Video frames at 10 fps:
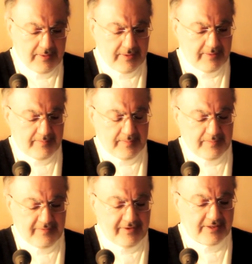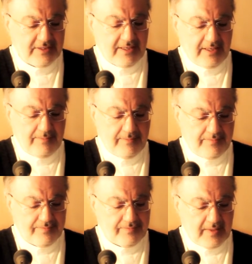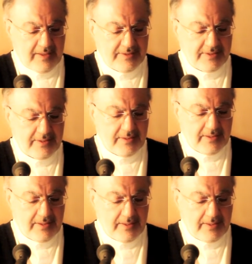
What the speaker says: The first time is in